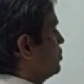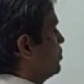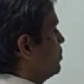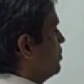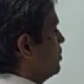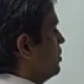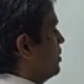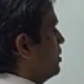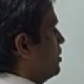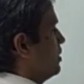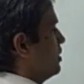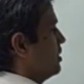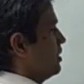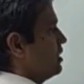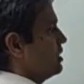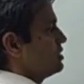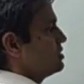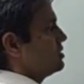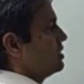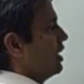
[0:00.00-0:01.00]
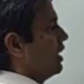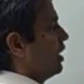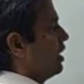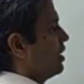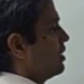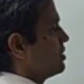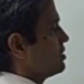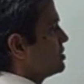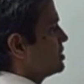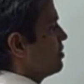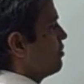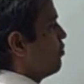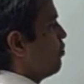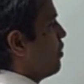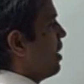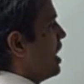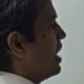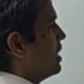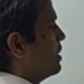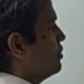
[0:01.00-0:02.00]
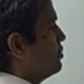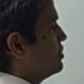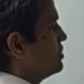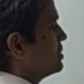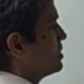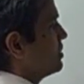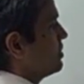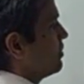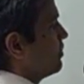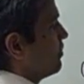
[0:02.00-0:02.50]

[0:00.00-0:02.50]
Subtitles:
So let's take some values.